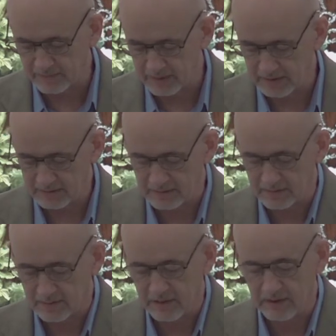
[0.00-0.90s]
of these
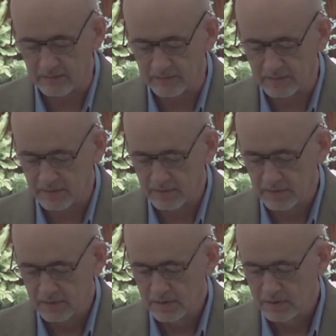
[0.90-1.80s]
is love.
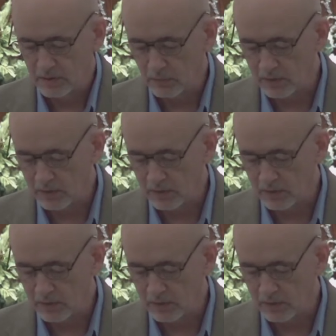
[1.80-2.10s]
You know,